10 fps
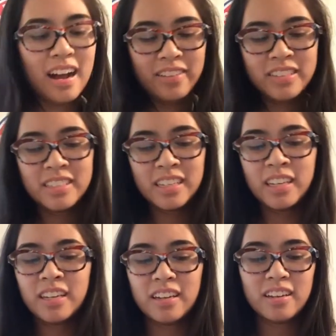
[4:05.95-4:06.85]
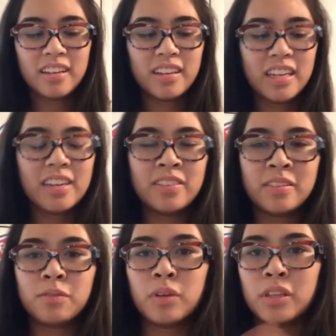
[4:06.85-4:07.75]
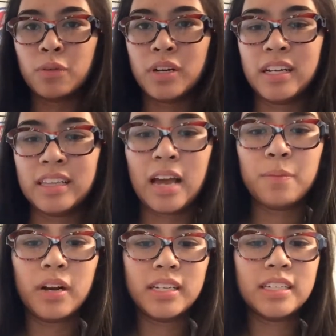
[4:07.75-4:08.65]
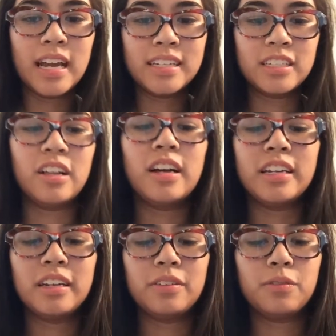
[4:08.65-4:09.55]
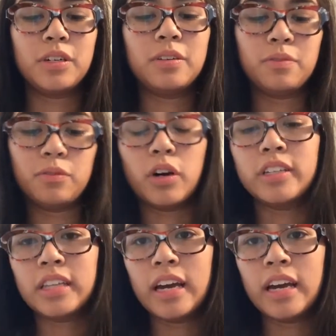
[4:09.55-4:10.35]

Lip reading: Obviously, even when they're winning that much, Ancelotti wouldn't want